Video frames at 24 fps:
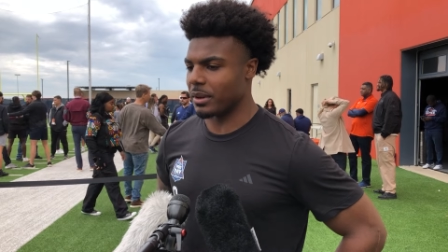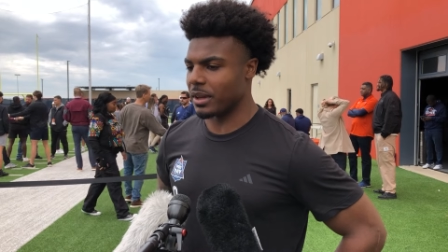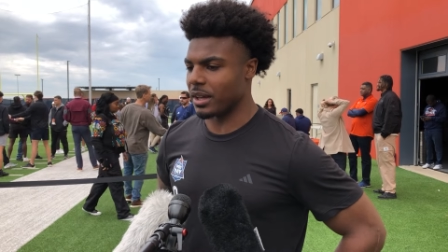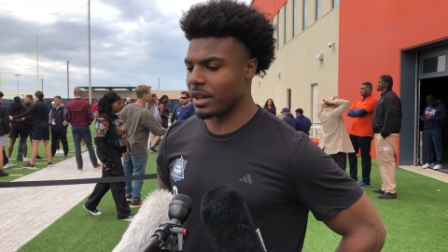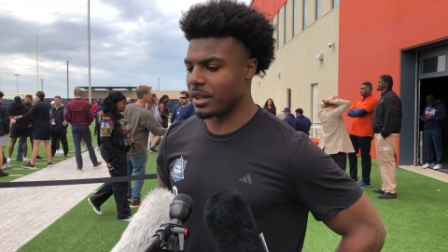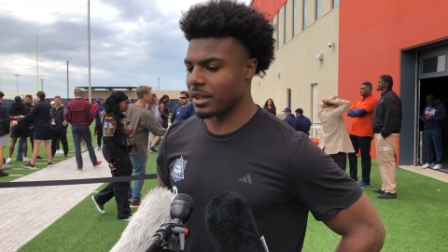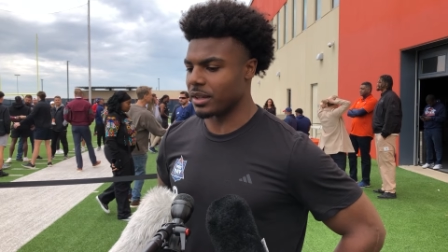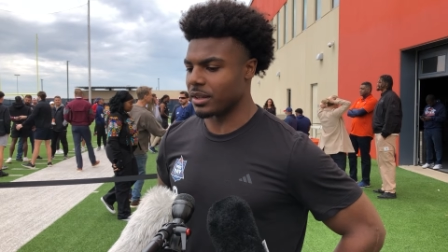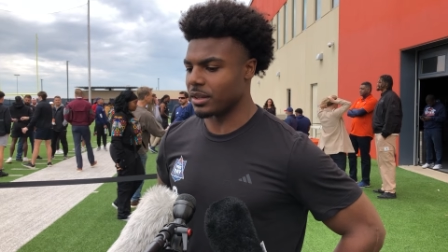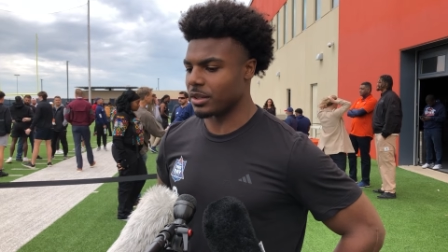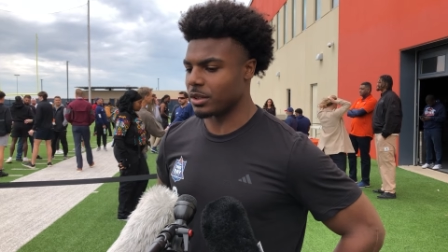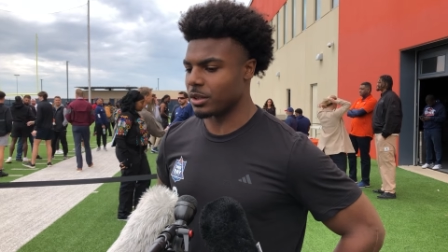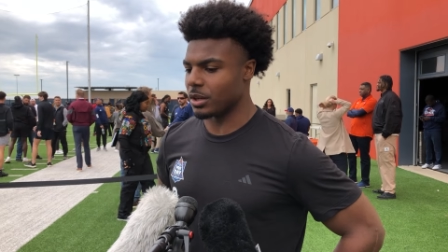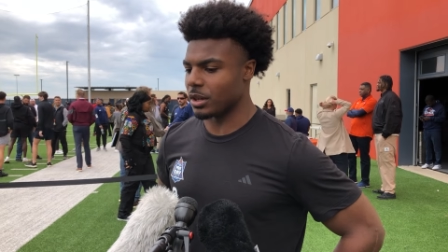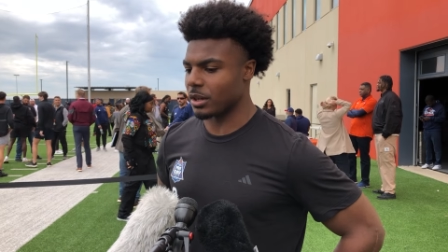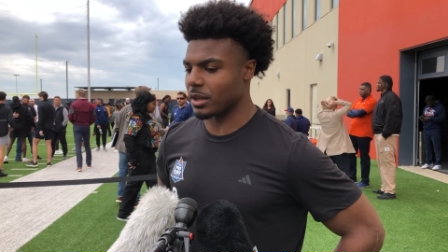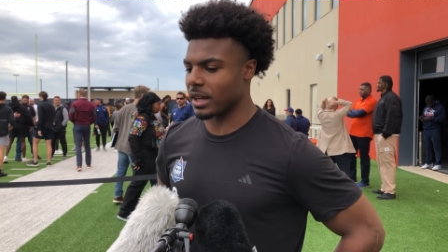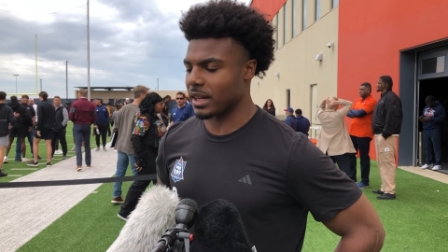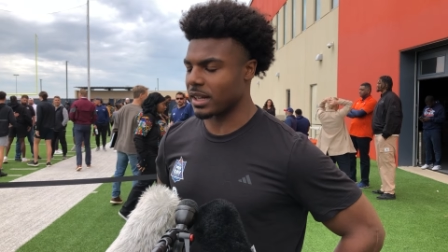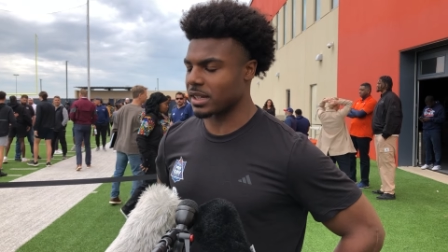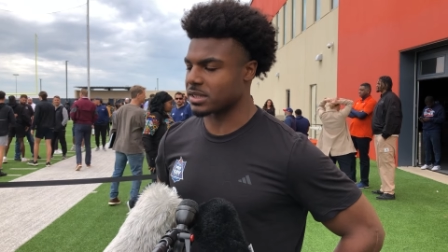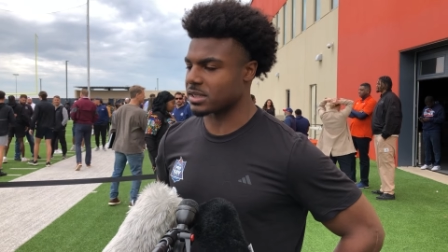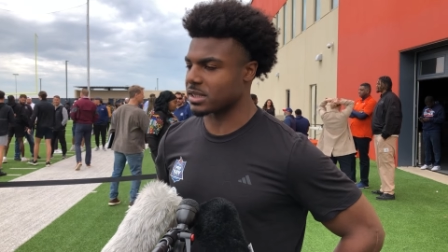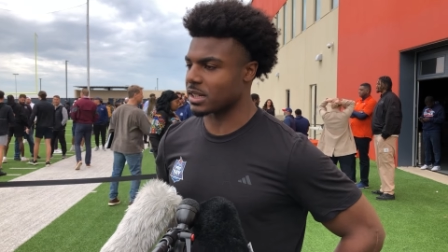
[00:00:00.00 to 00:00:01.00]
And, you know,
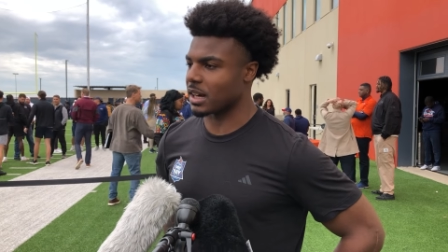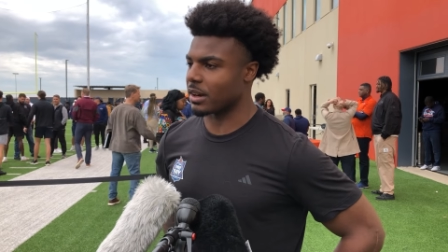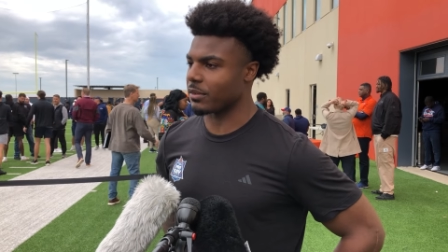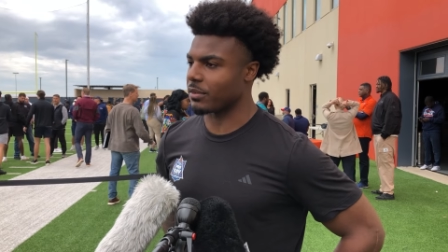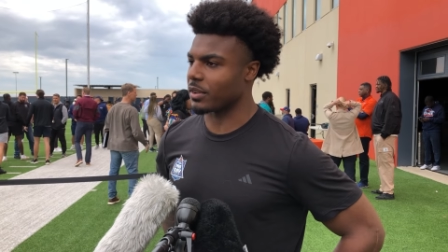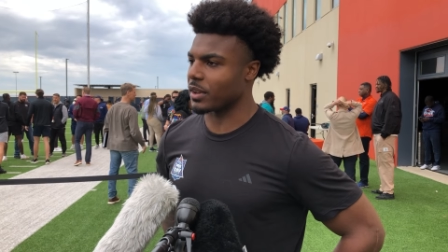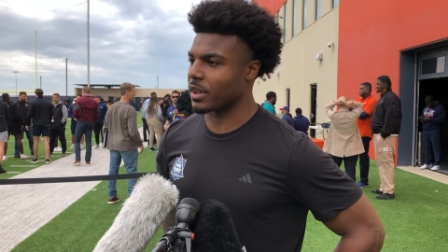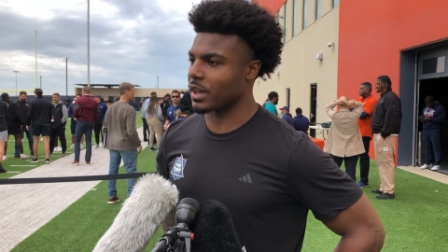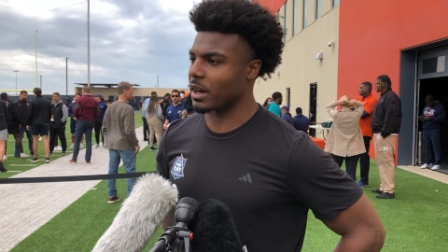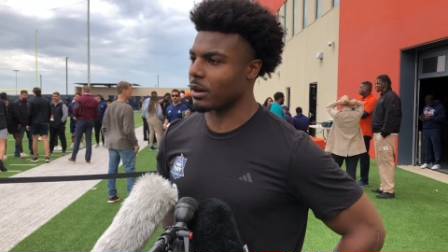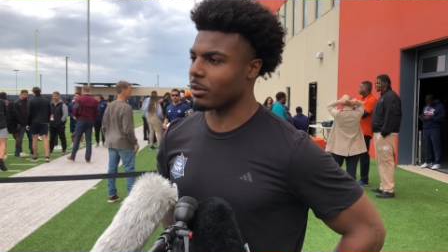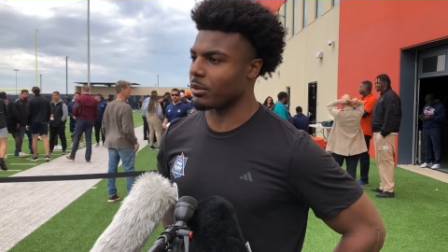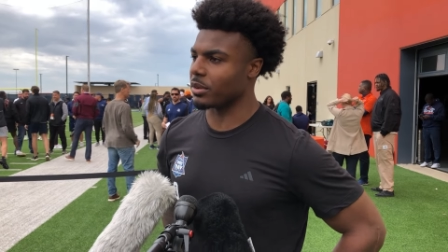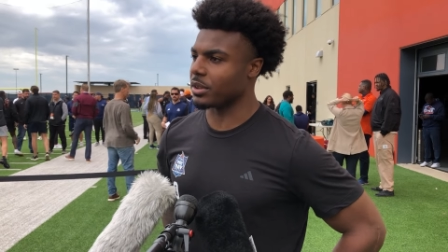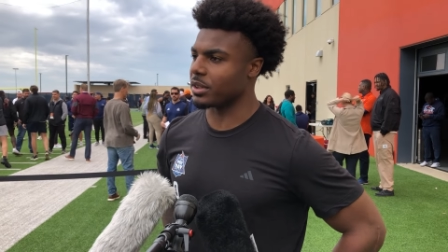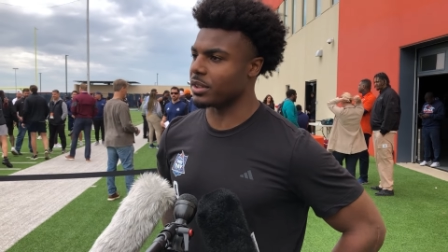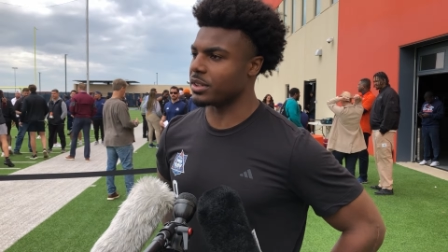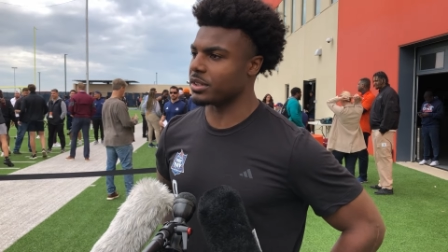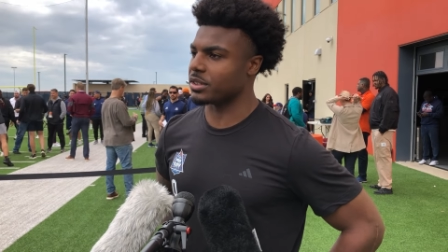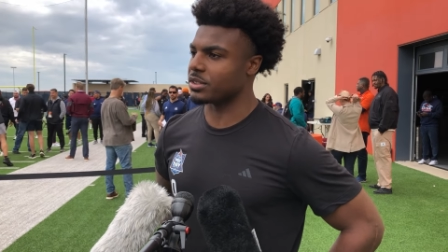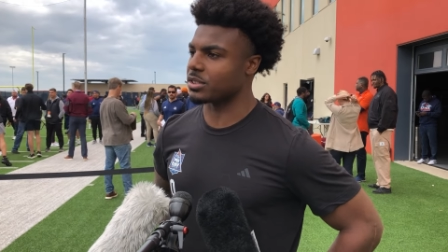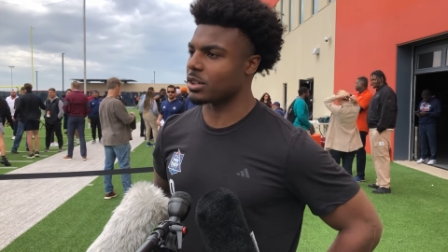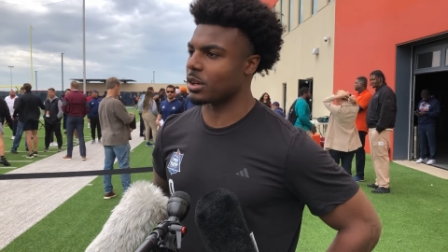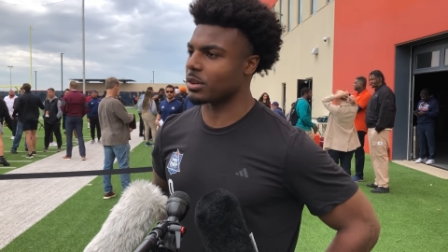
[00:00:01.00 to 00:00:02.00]
like I said, I feel like I really
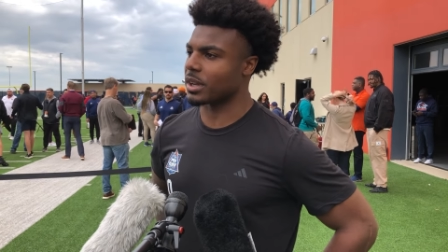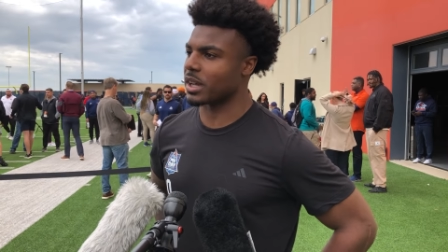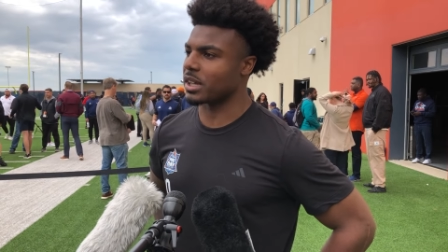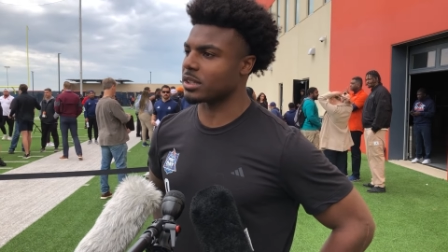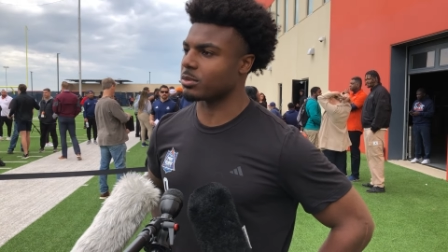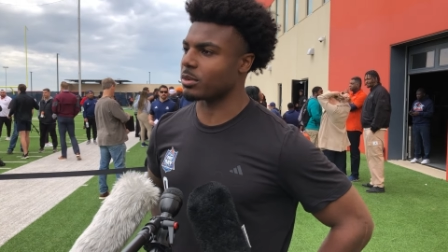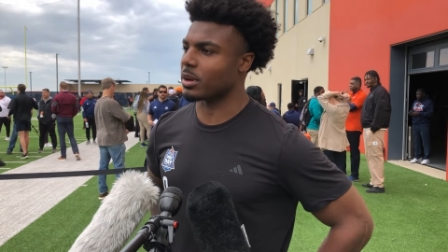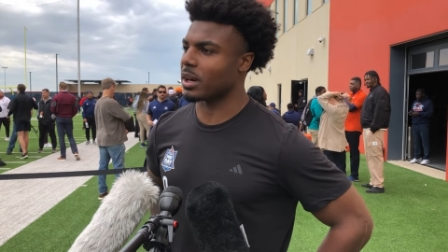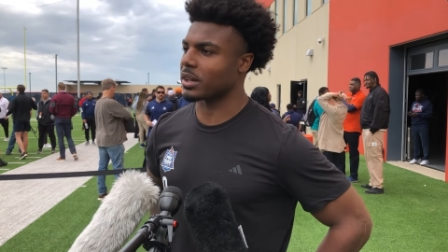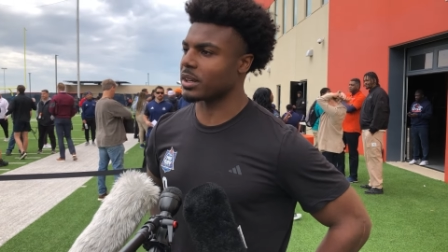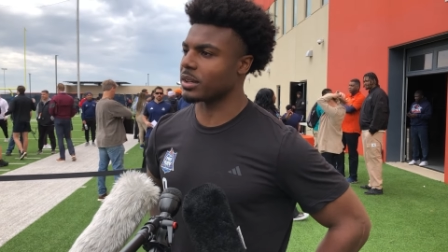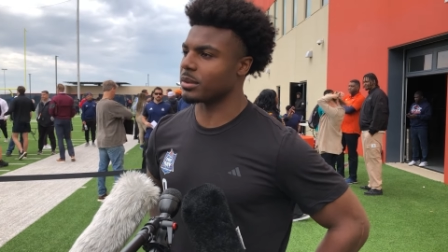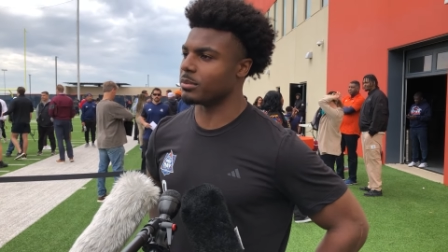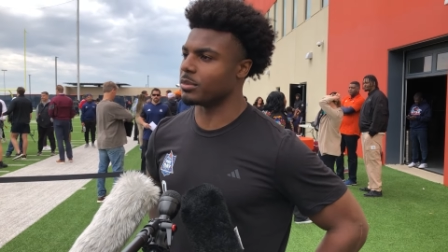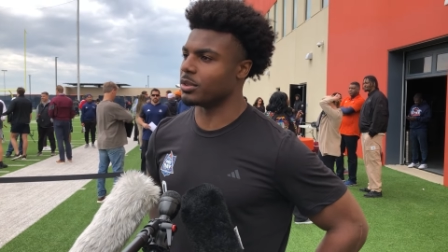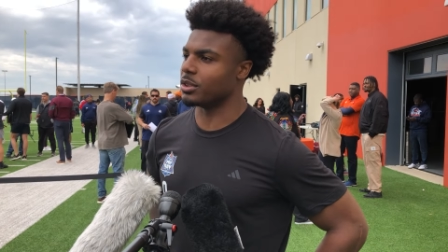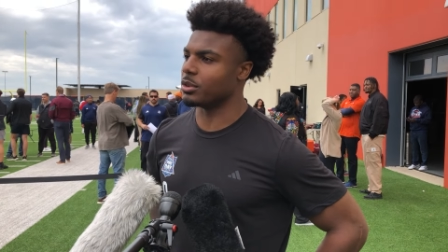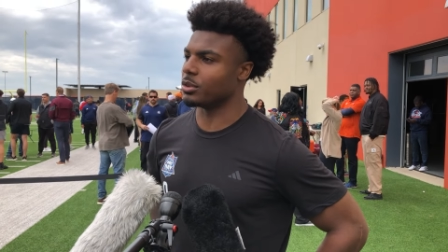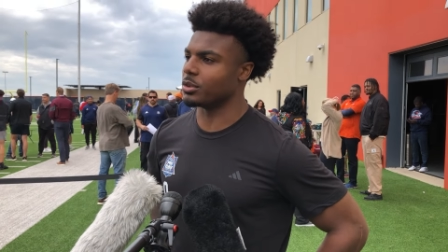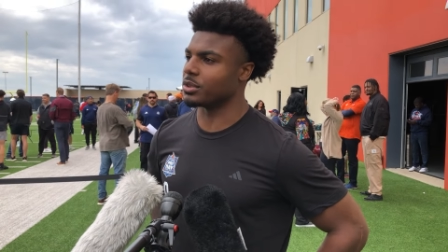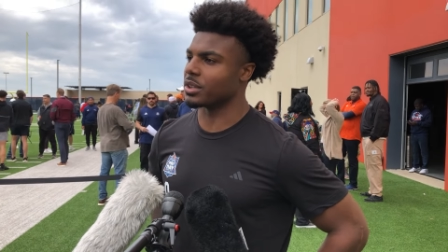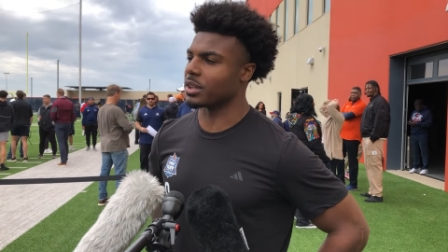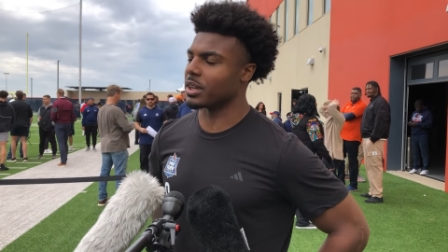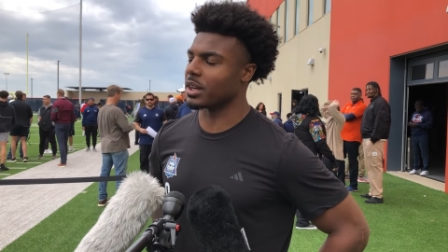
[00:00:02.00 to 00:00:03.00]
showcased what I could
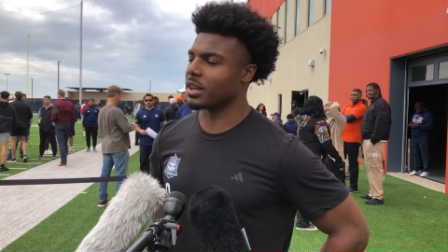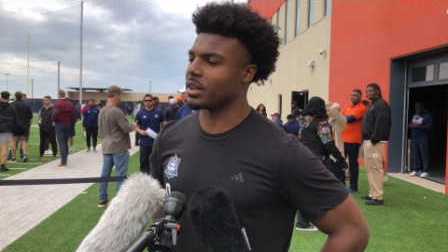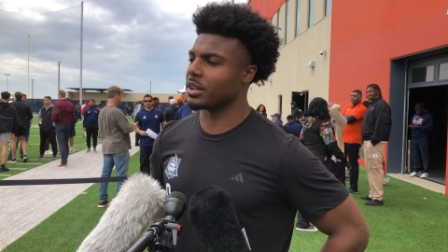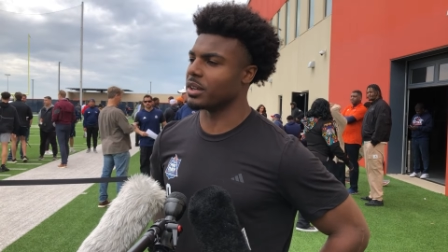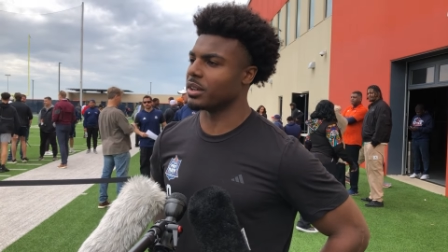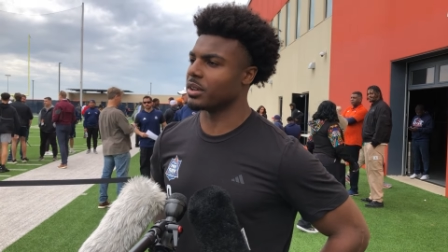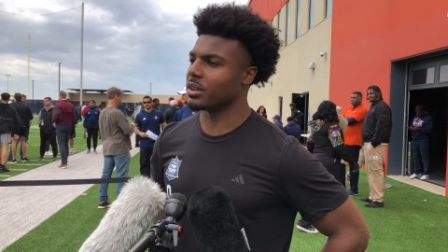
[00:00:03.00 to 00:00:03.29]
do today.